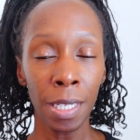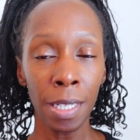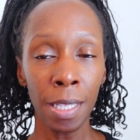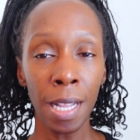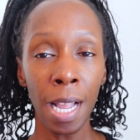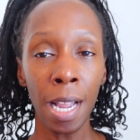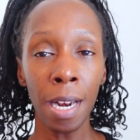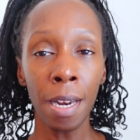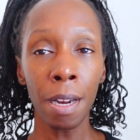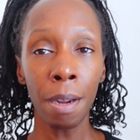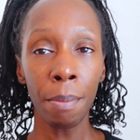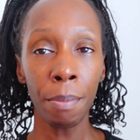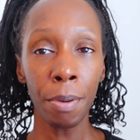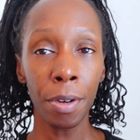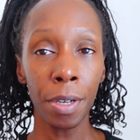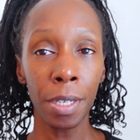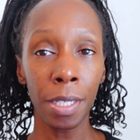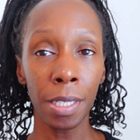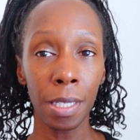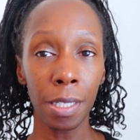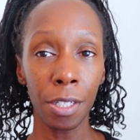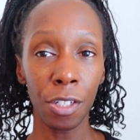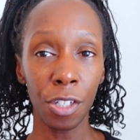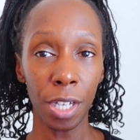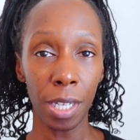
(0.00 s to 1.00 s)
that number
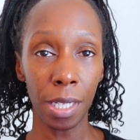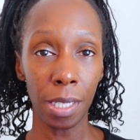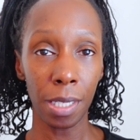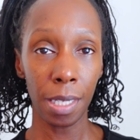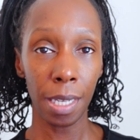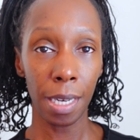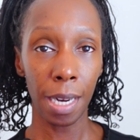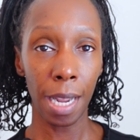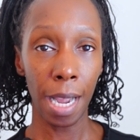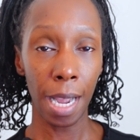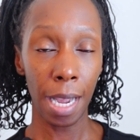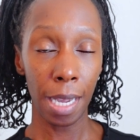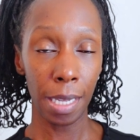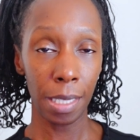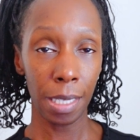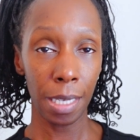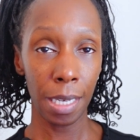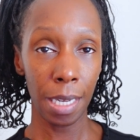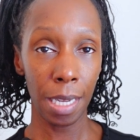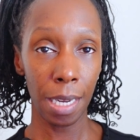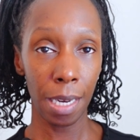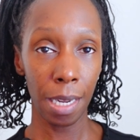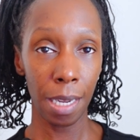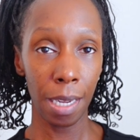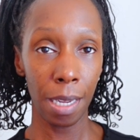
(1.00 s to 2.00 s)
is adjusted as
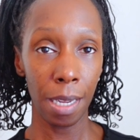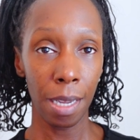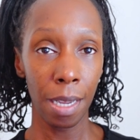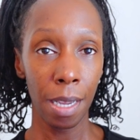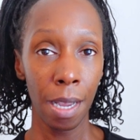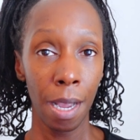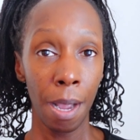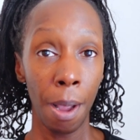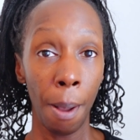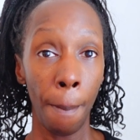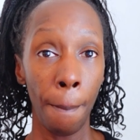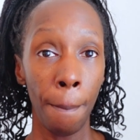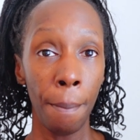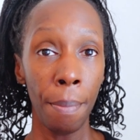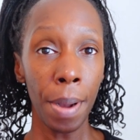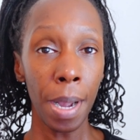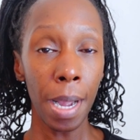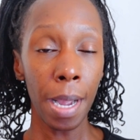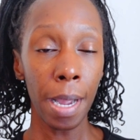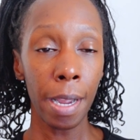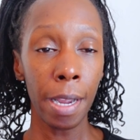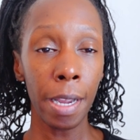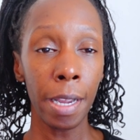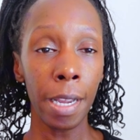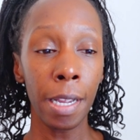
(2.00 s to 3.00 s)
needed.
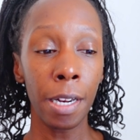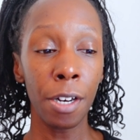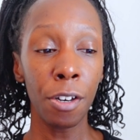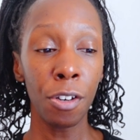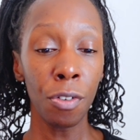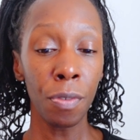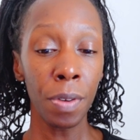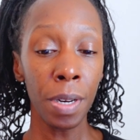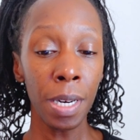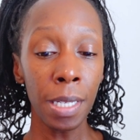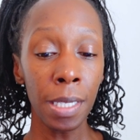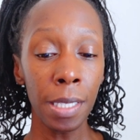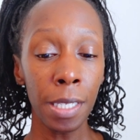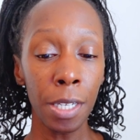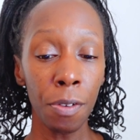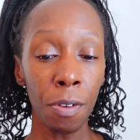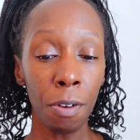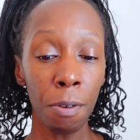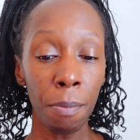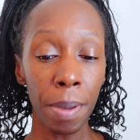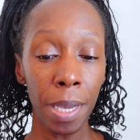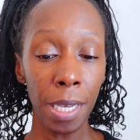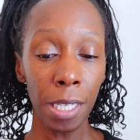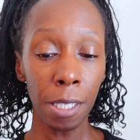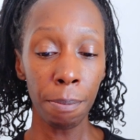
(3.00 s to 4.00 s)
But in doing a
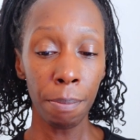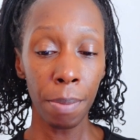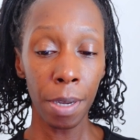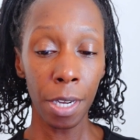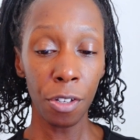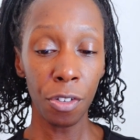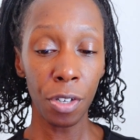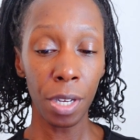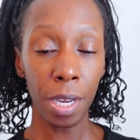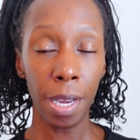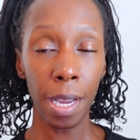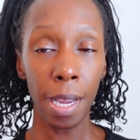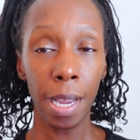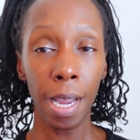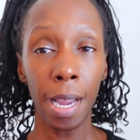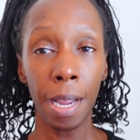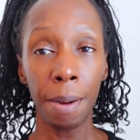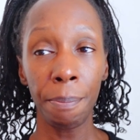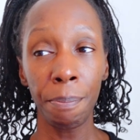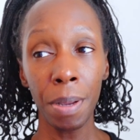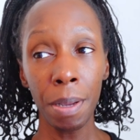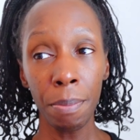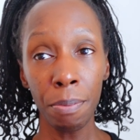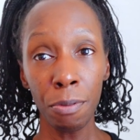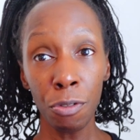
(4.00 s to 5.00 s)
zero-based budget,
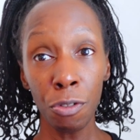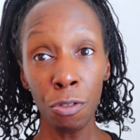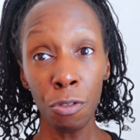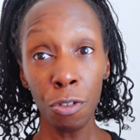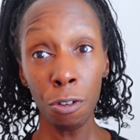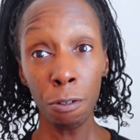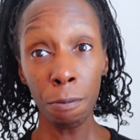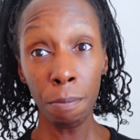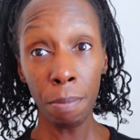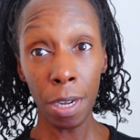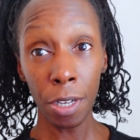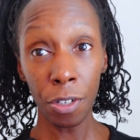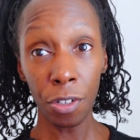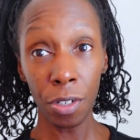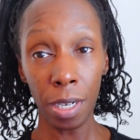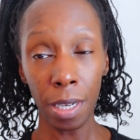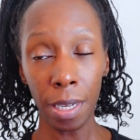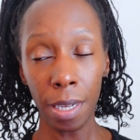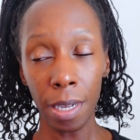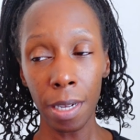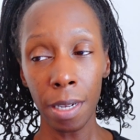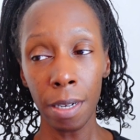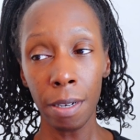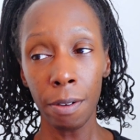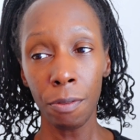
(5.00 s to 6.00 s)
and people who do
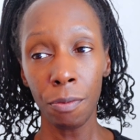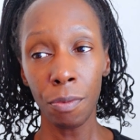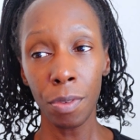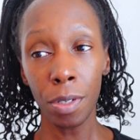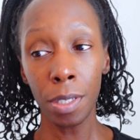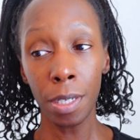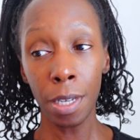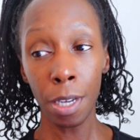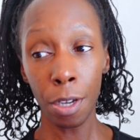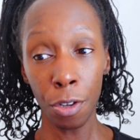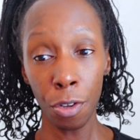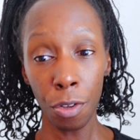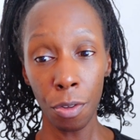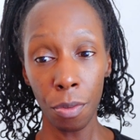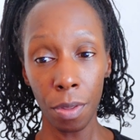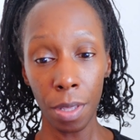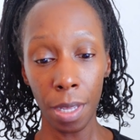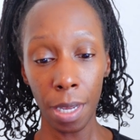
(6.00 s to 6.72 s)
budgeting will tell you